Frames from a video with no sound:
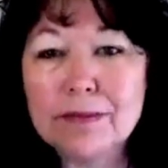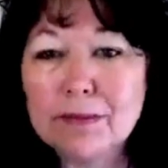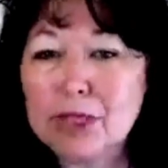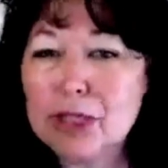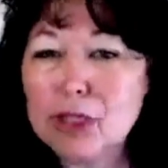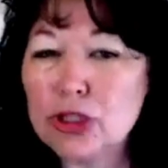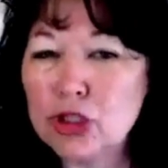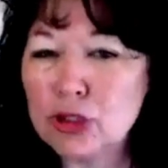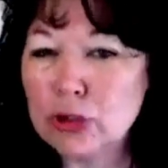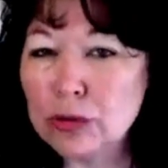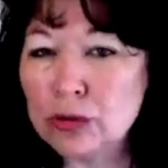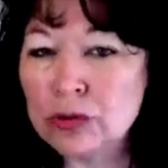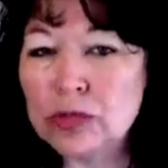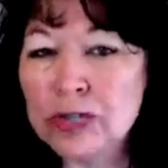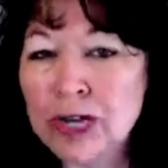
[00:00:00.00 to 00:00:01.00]
but
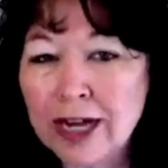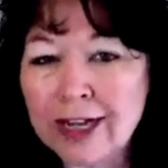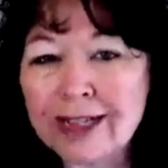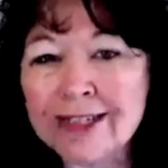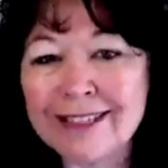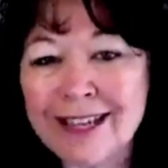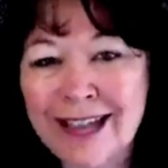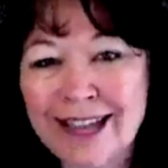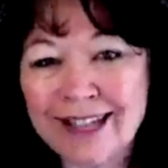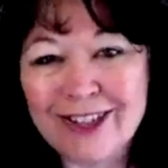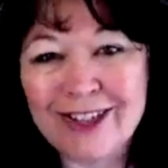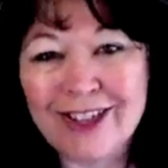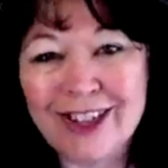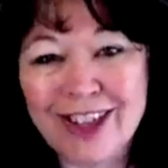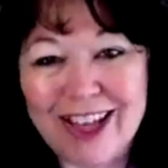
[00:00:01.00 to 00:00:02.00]
do not
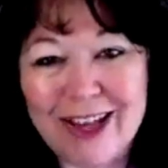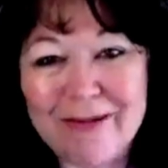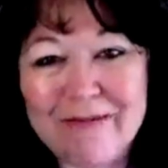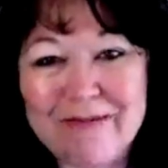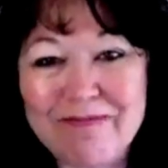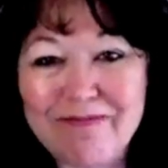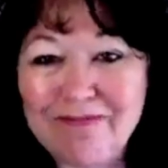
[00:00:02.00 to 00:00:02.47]
attach to them.